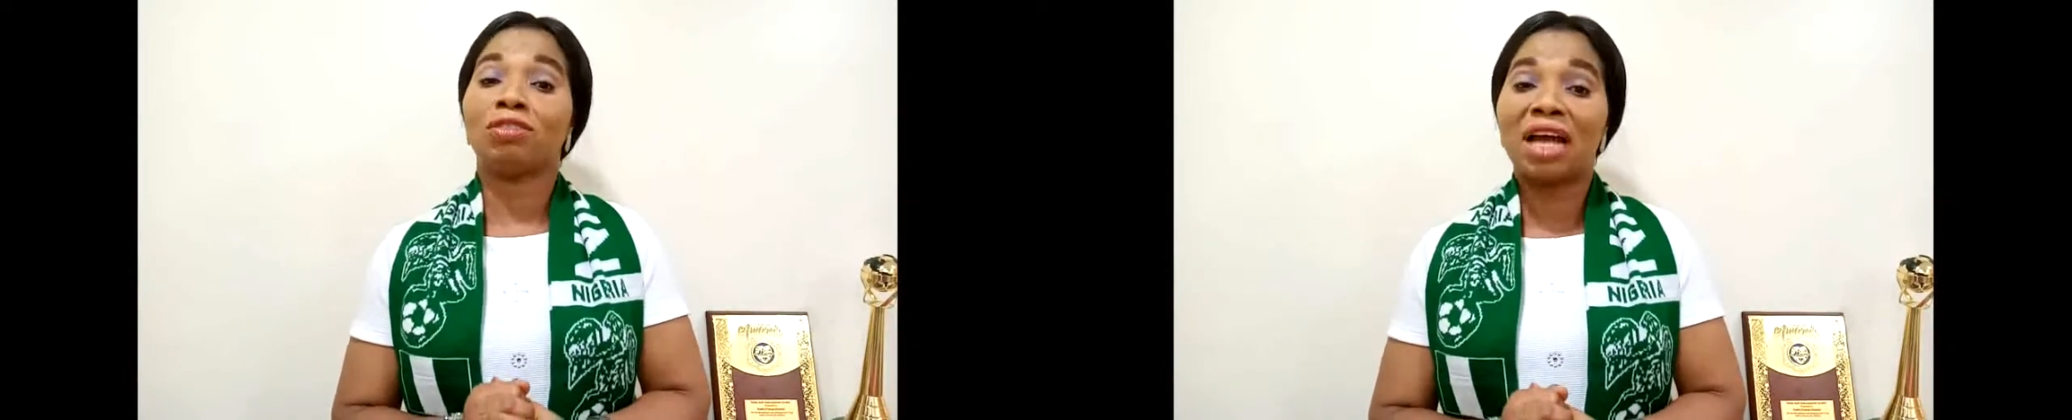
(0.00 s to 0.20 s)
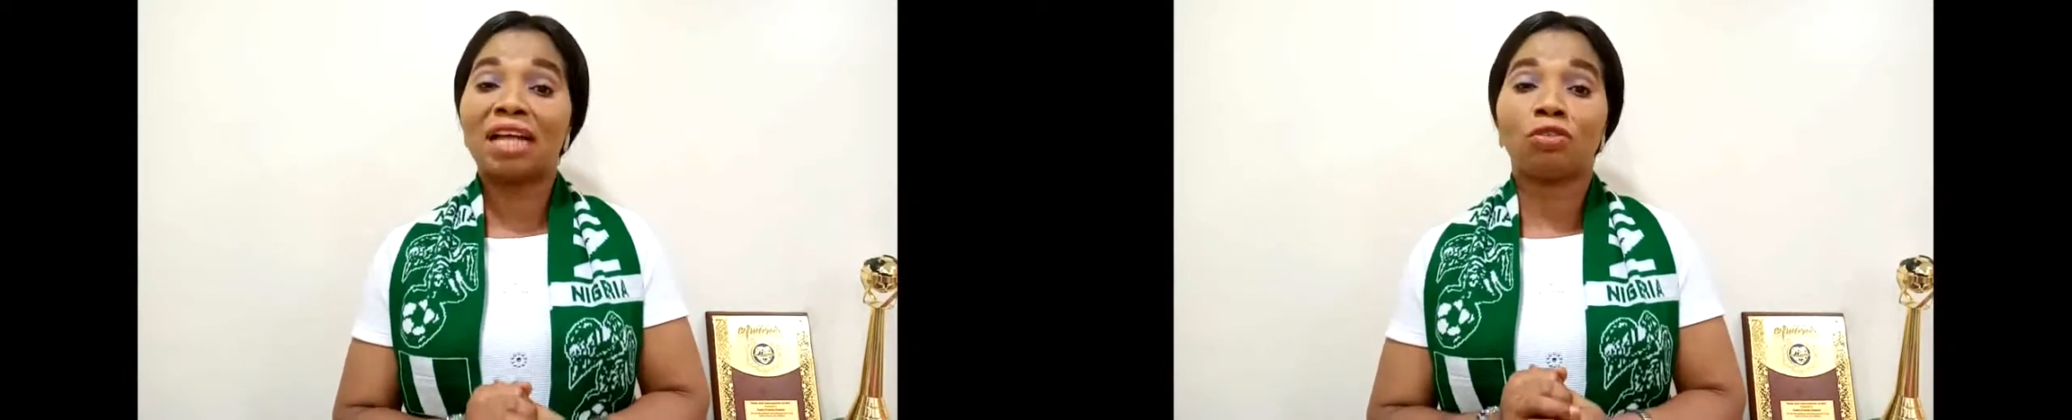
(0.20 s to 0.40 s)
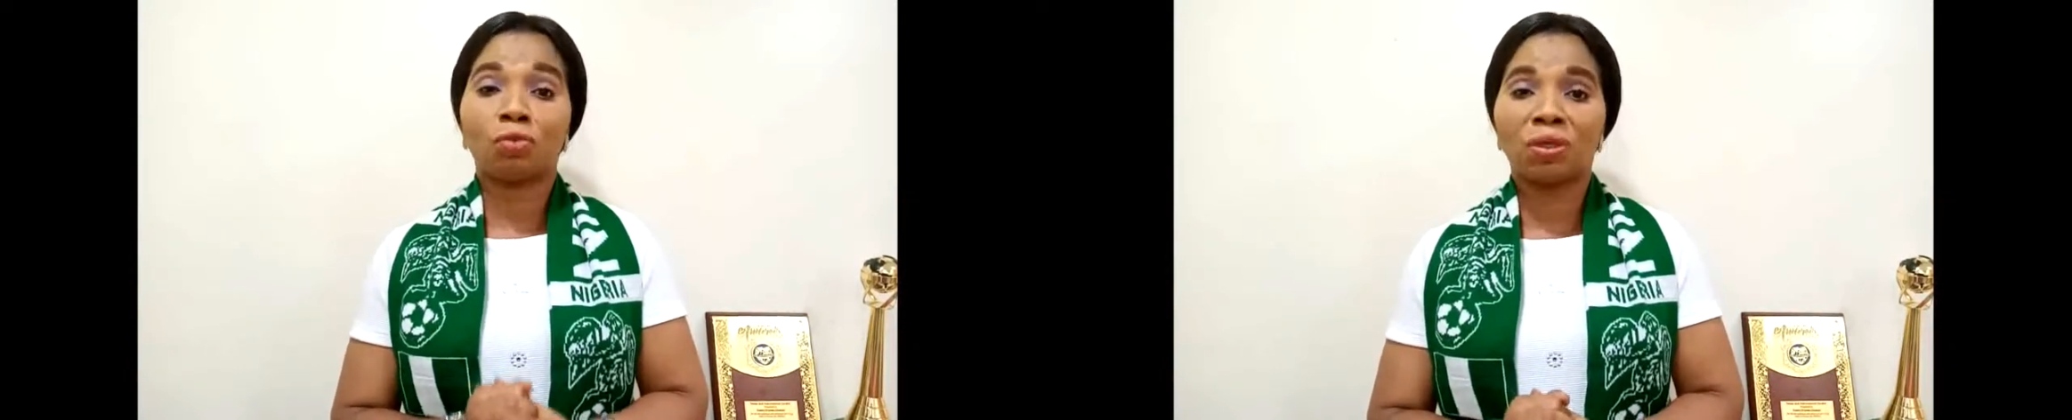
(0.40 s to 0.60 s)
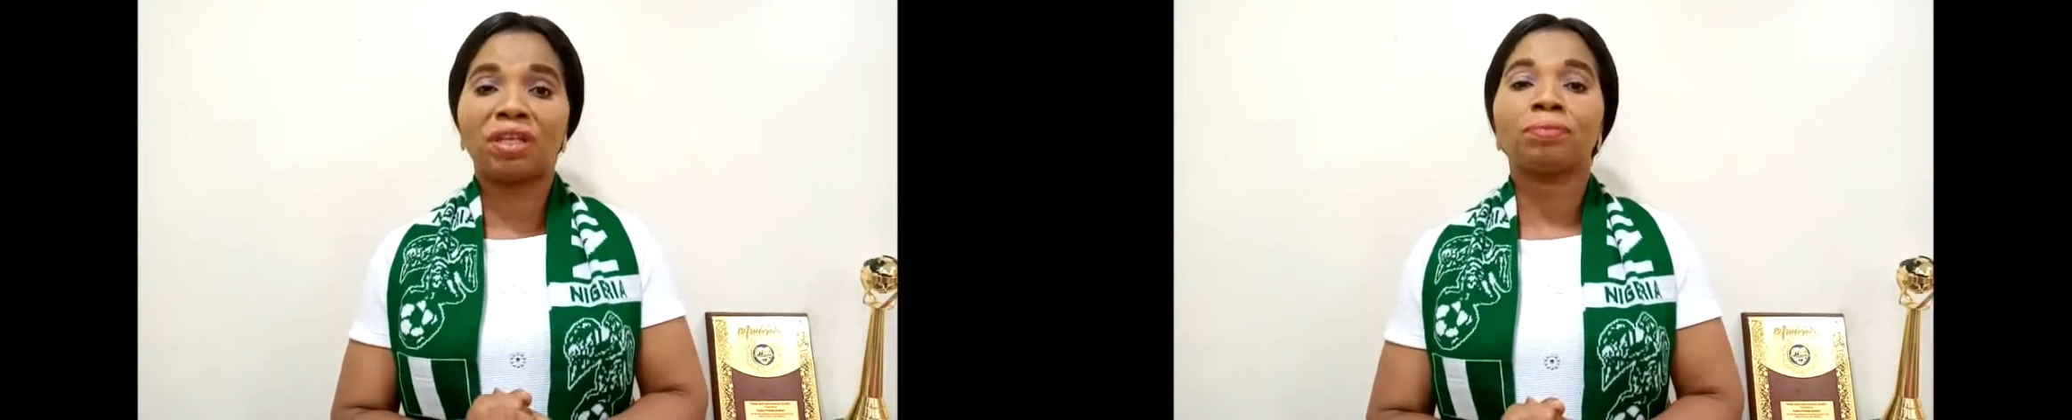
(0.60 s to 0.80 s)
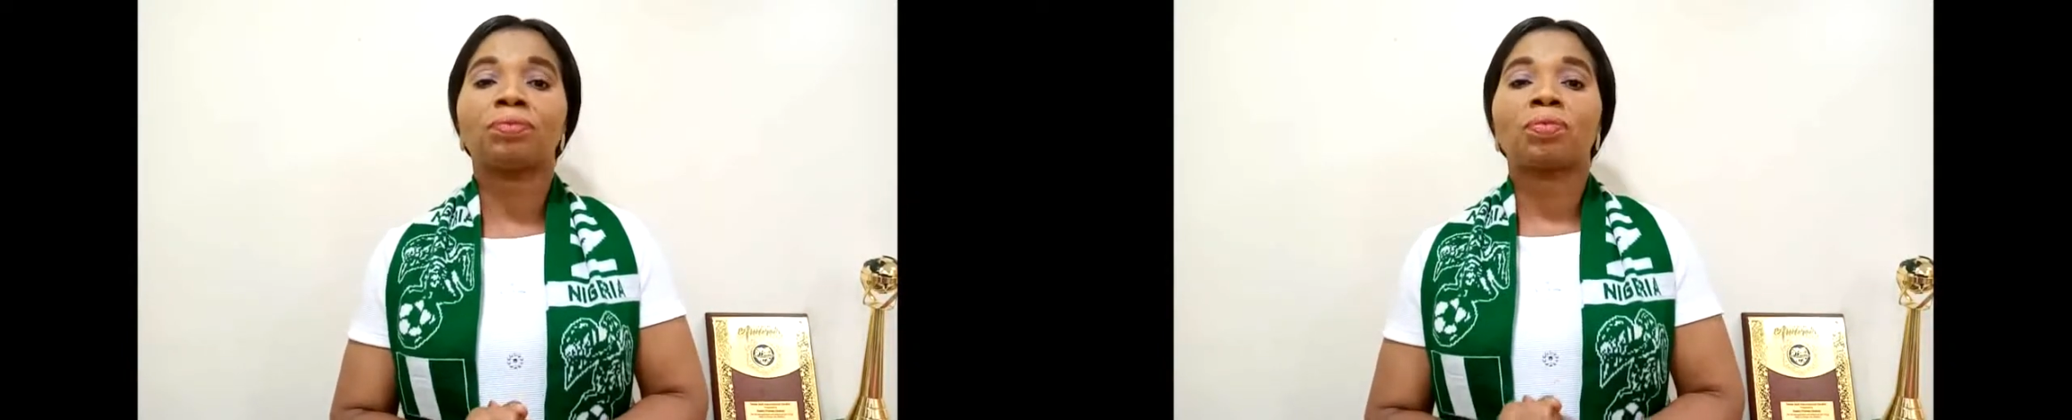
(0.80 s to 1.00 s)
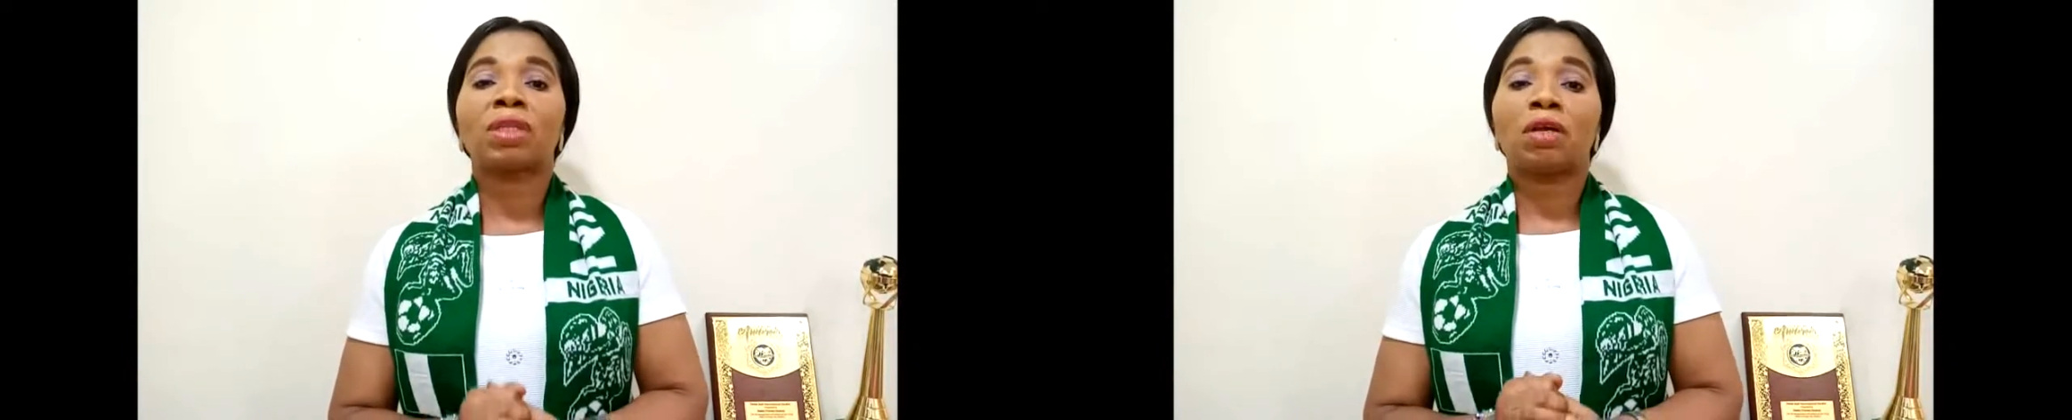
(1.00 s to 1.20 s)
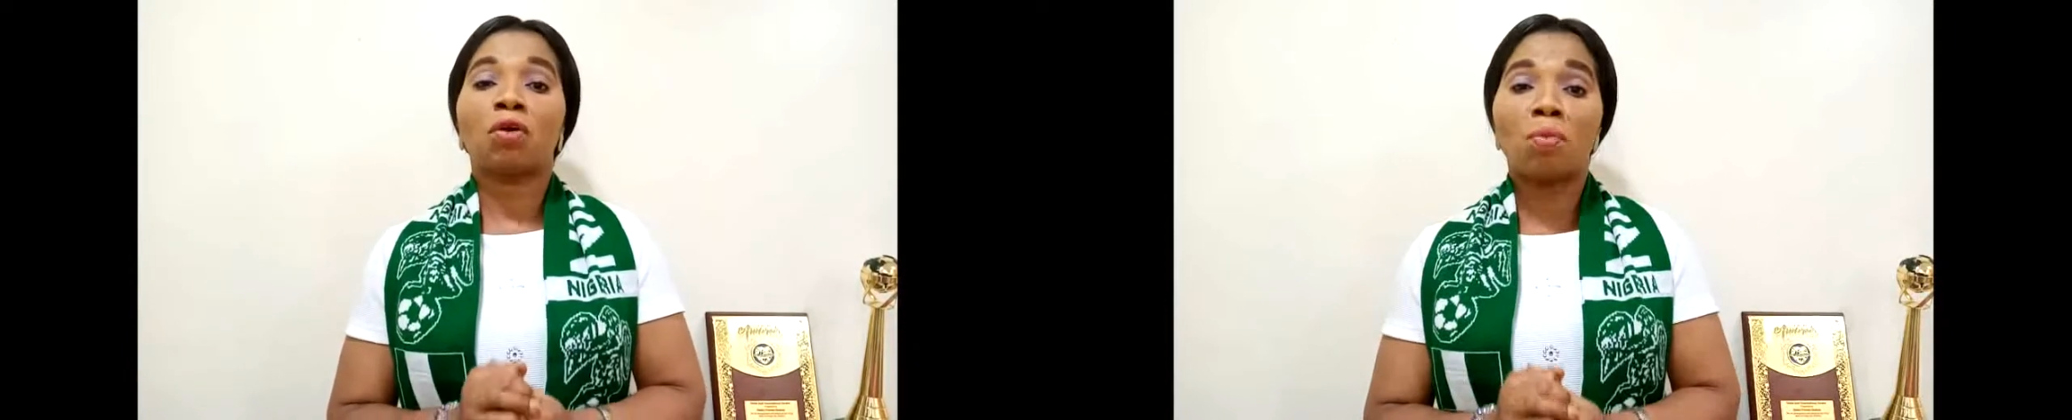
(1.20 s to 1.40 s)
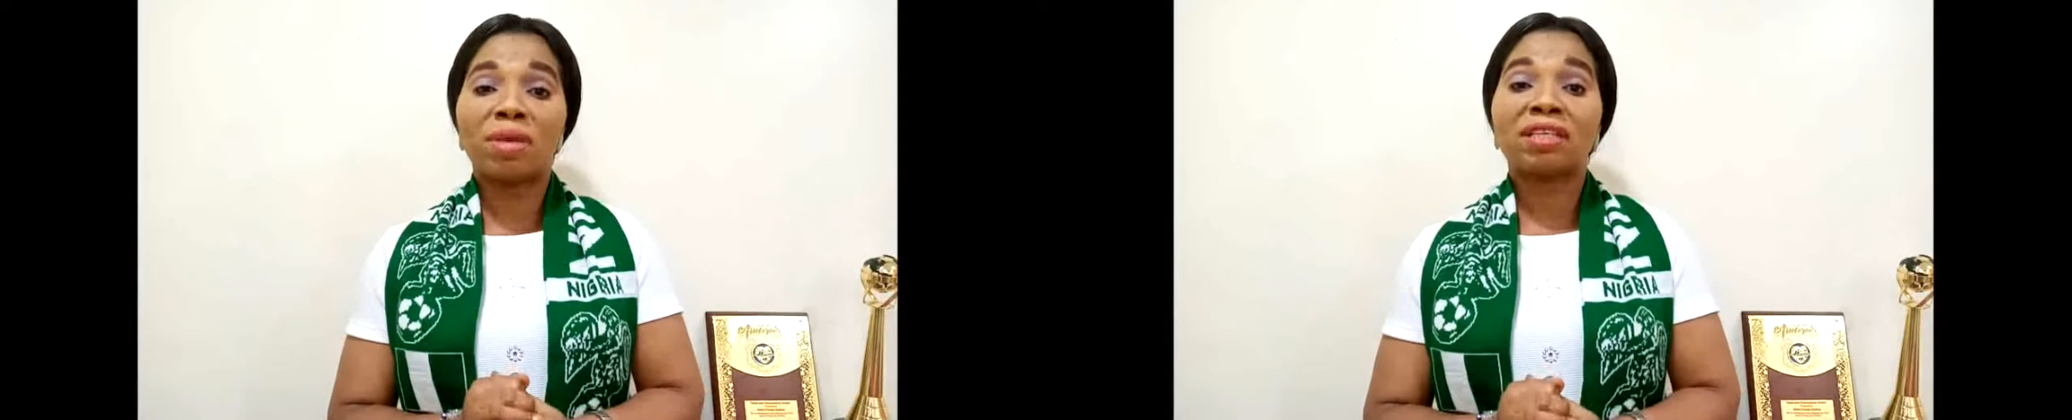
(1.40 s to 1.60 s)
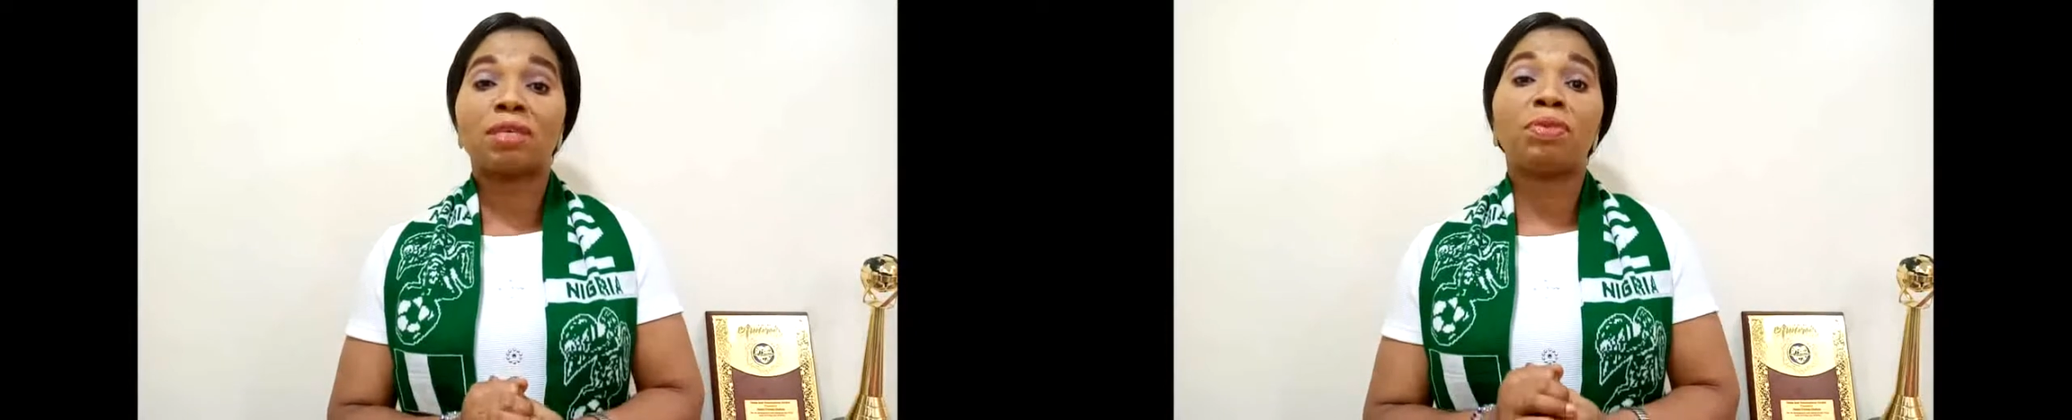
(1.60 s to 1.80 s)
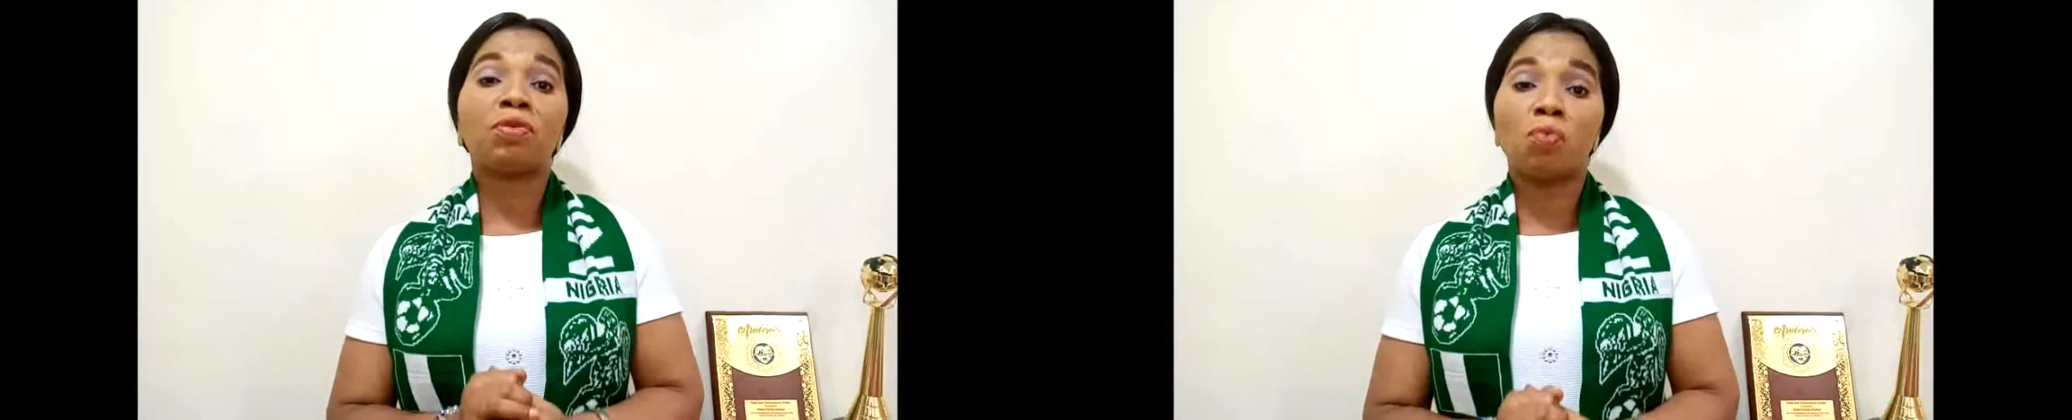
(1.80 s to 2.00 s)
are doing commendably